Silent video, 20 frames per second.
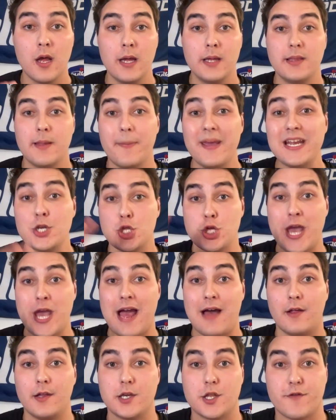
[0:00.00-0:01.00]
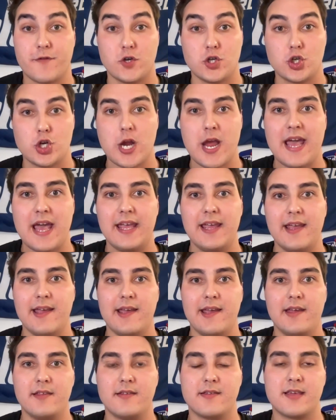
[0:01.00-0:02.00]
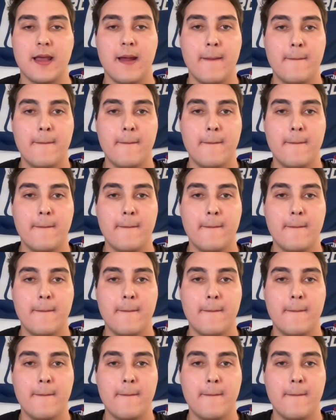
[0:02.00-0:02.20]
The big challenge for Trey is,